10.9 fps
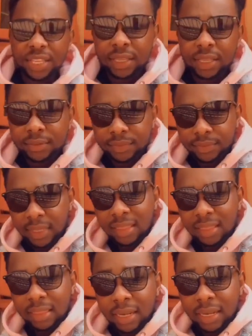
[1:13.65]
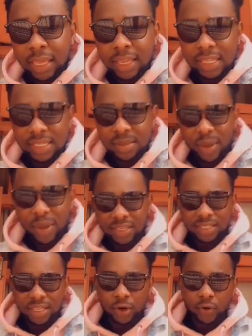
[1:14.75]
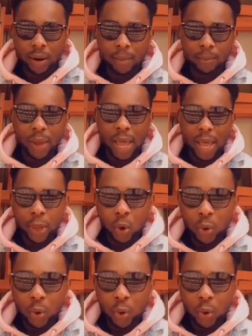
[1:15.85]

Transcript: The link is in my Instagram bio,